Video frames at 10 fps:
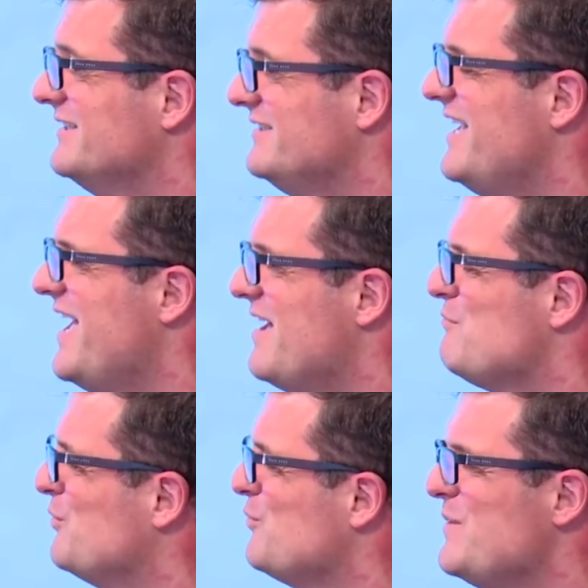yeah
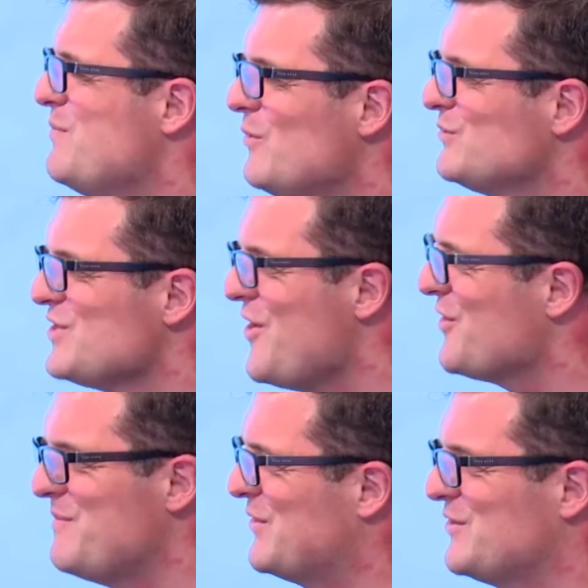but we won't
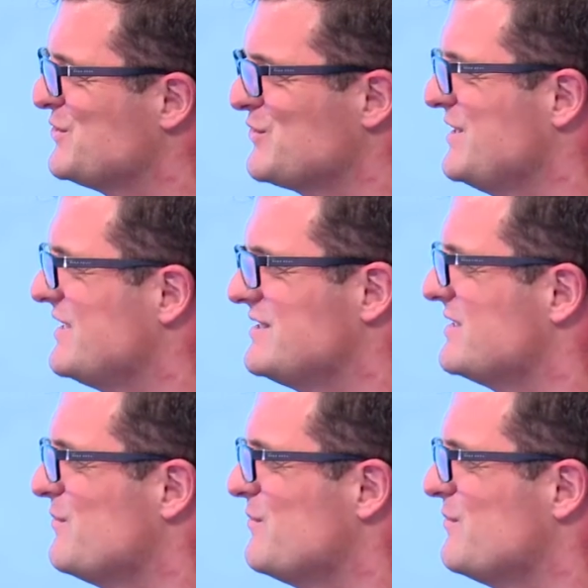talk about our successes